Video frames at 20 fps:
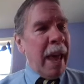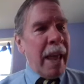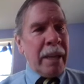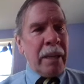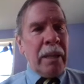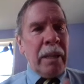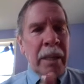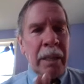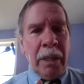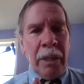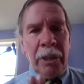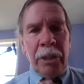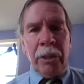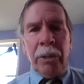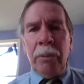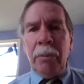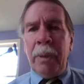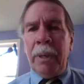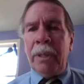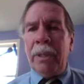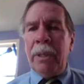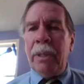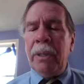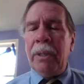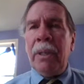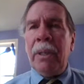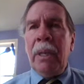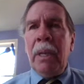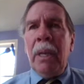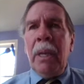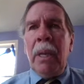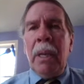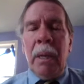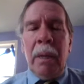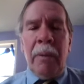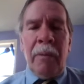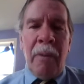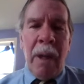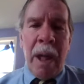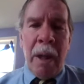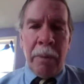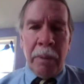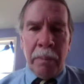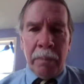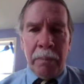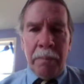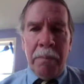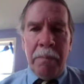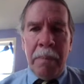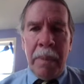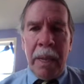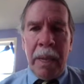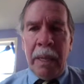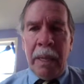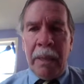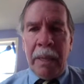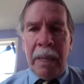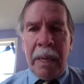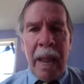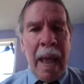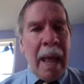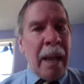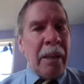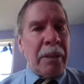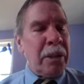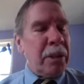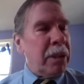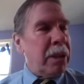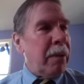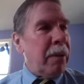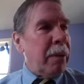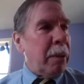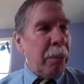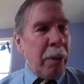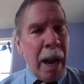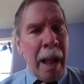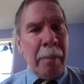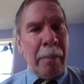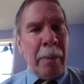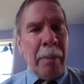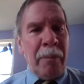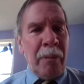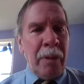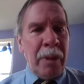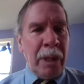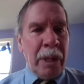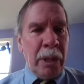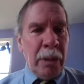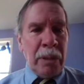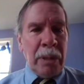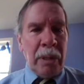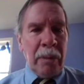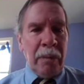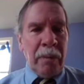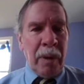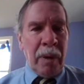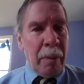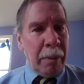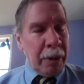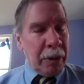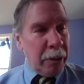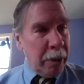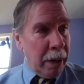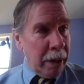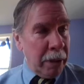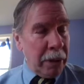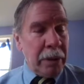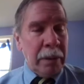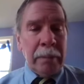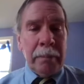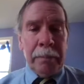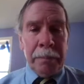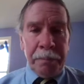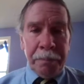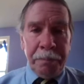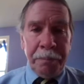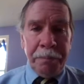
of that issue which is found in the analysis of the problem for the use of arbitrators.